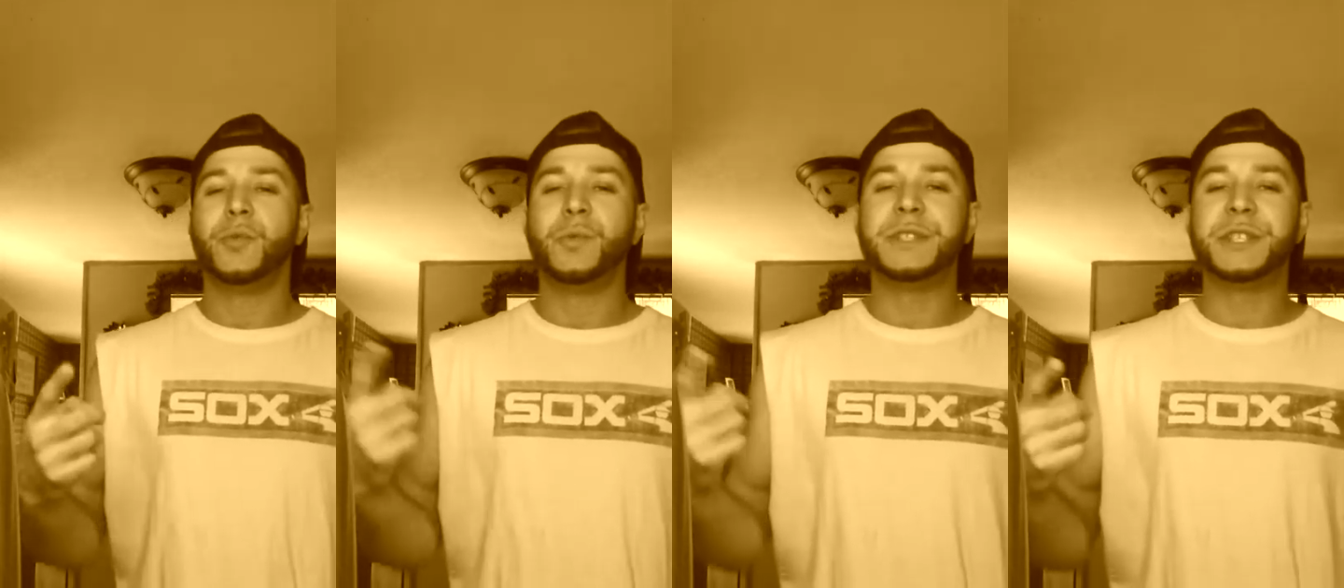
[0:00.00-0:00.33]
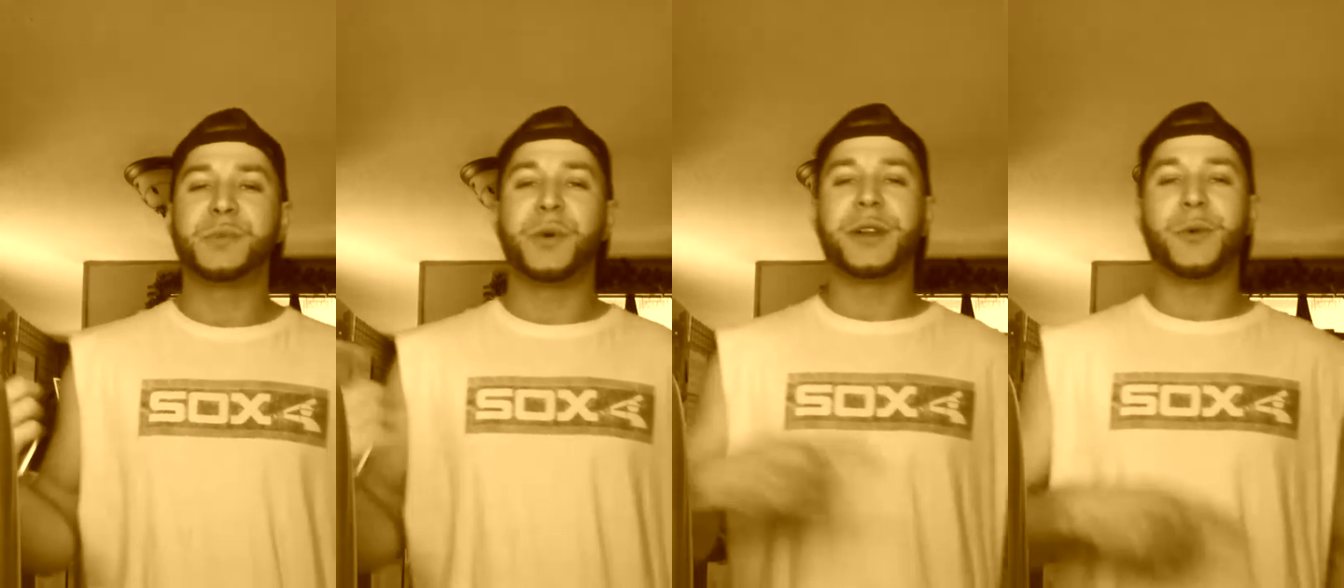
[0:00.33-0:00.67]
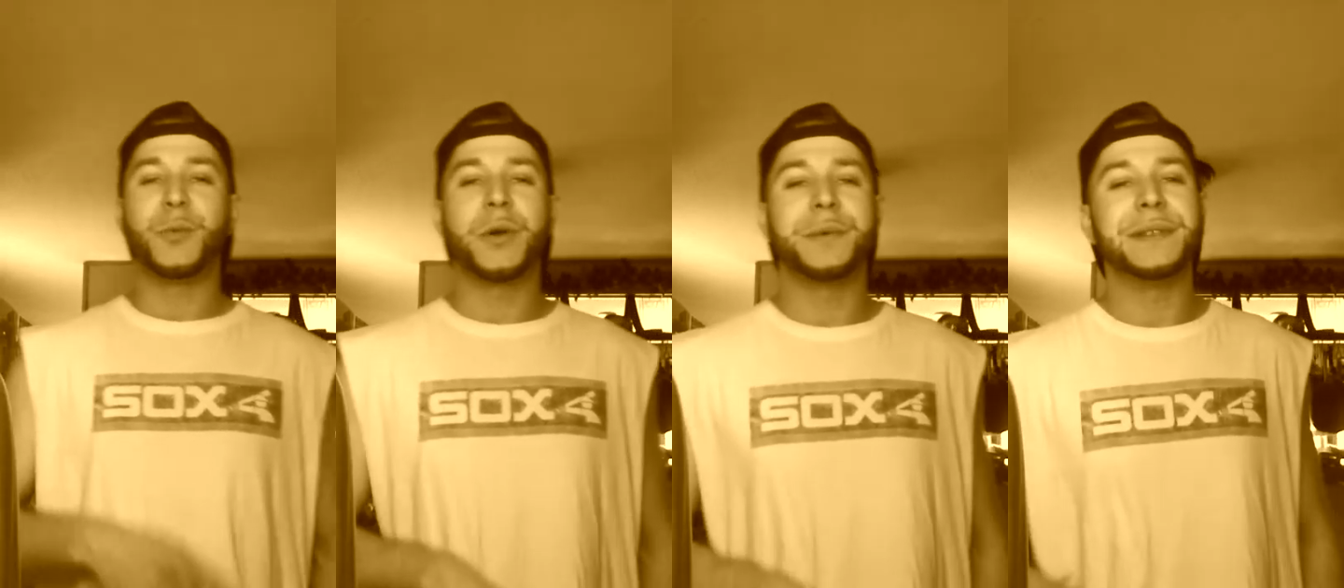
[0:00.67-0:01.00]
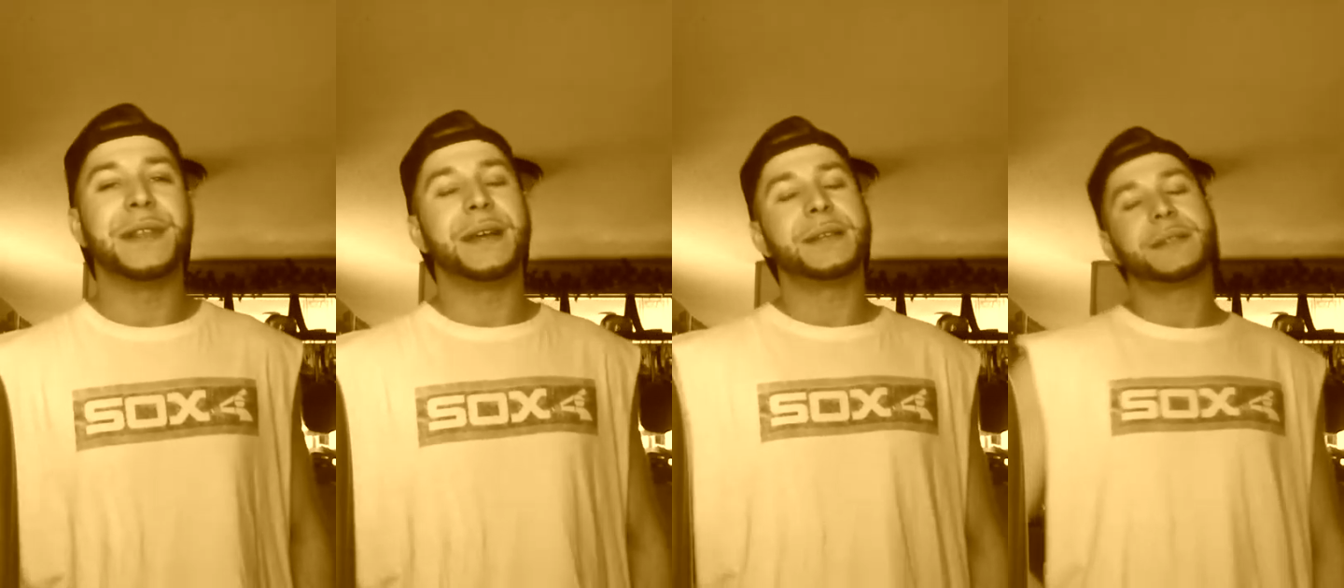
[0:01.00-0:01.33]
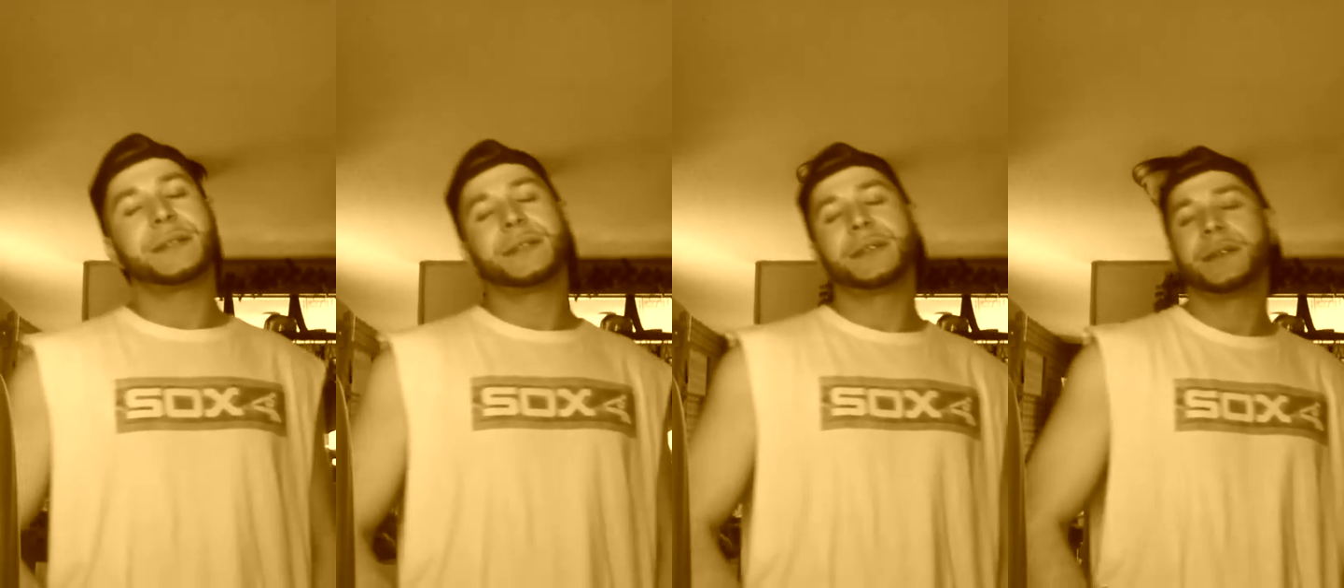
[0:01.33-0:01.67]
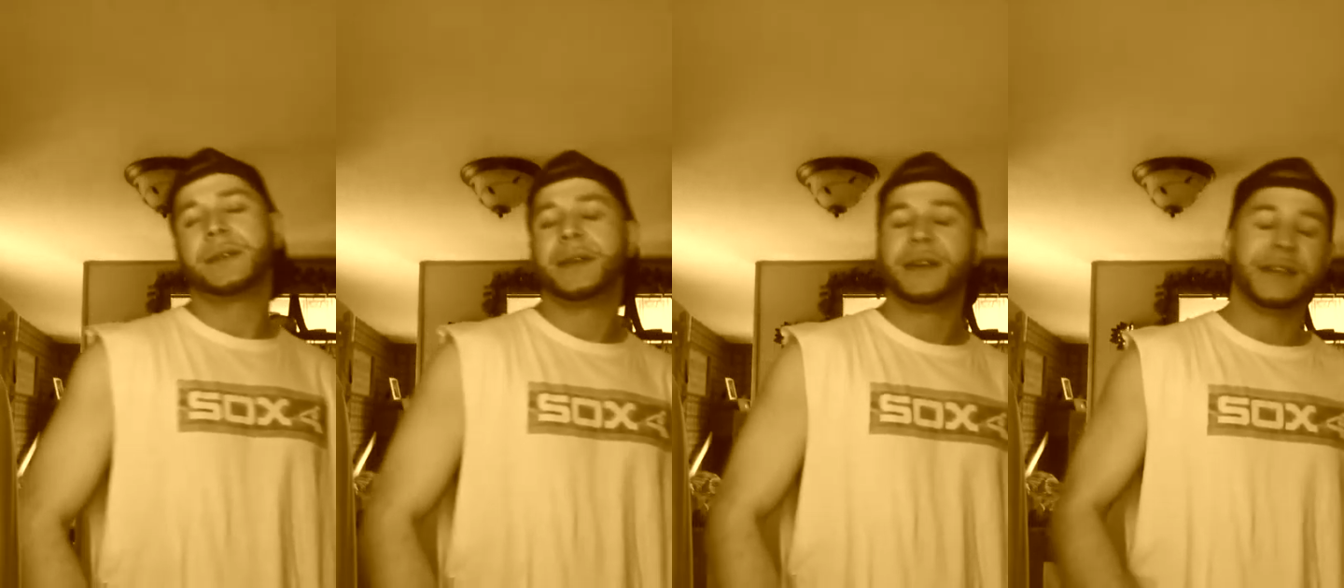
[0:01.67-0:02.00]
We just want to worry less.
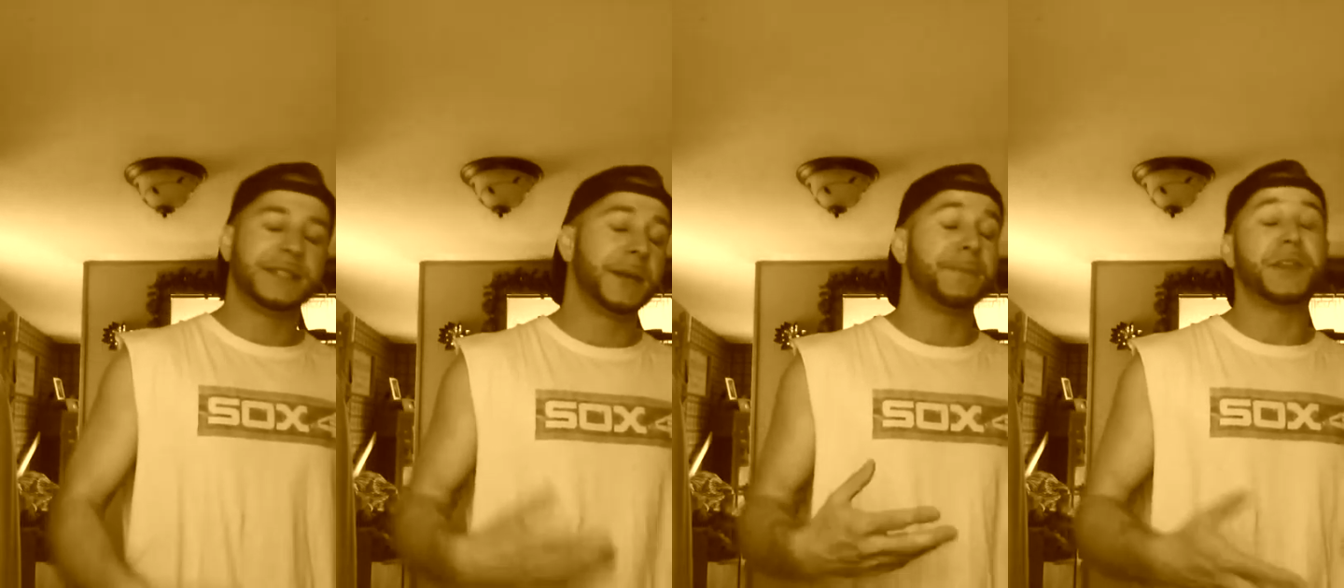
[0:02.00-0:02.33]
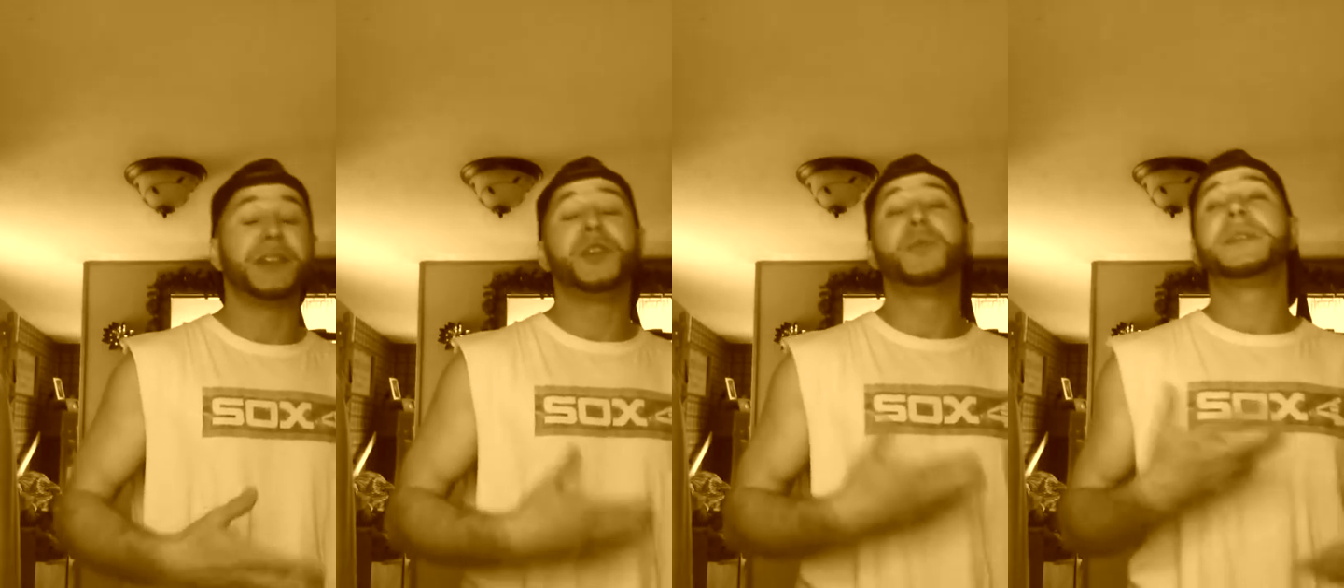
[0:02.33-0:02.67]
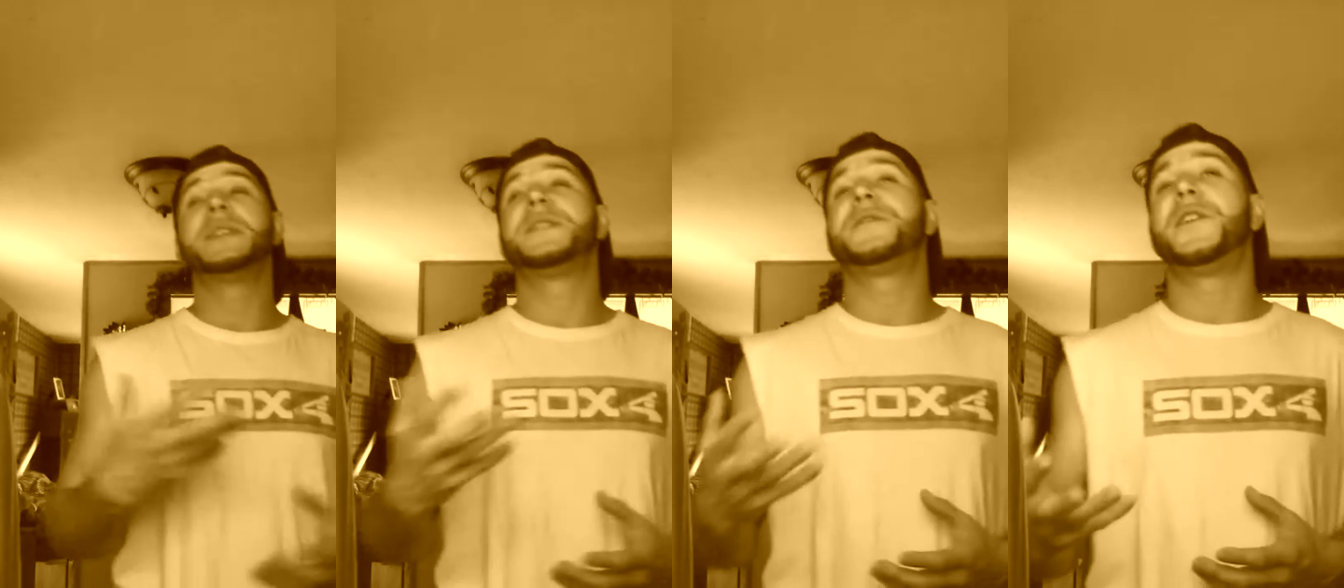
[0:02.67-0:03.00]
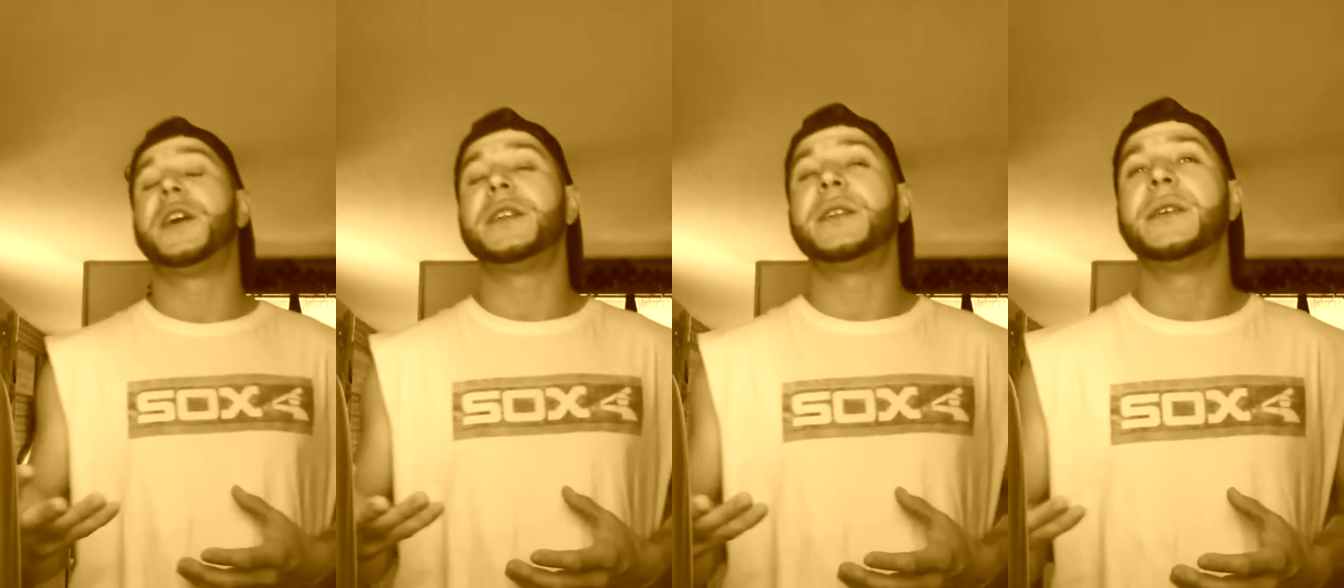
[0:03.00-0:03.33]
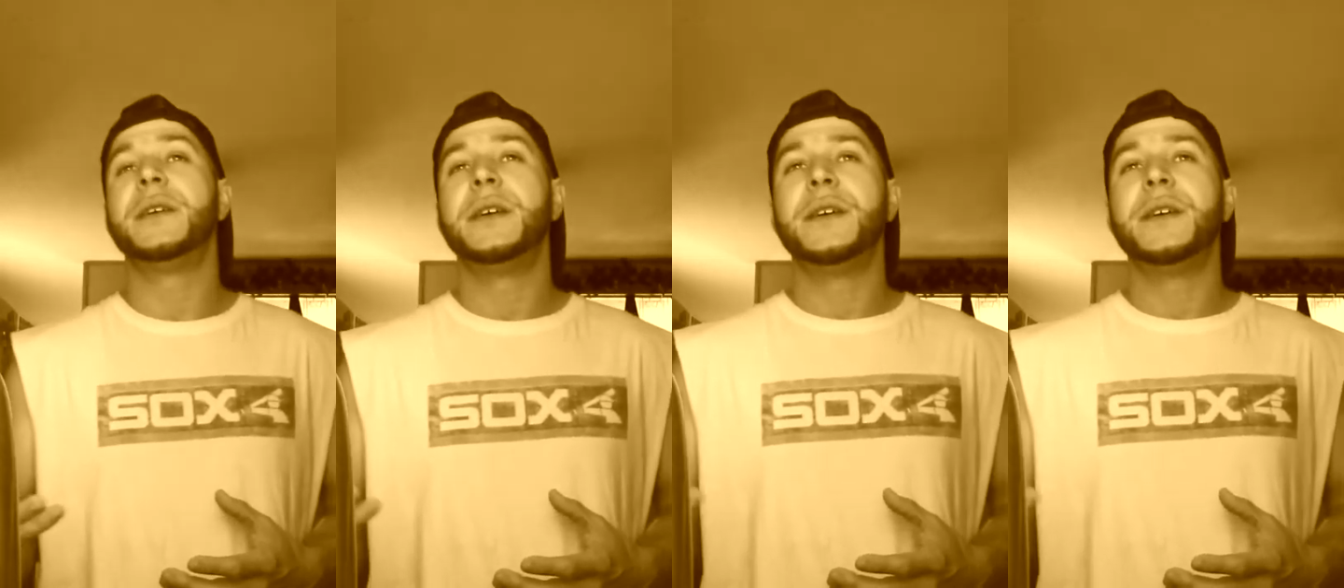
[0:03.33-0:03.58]
It's something new and it's fun.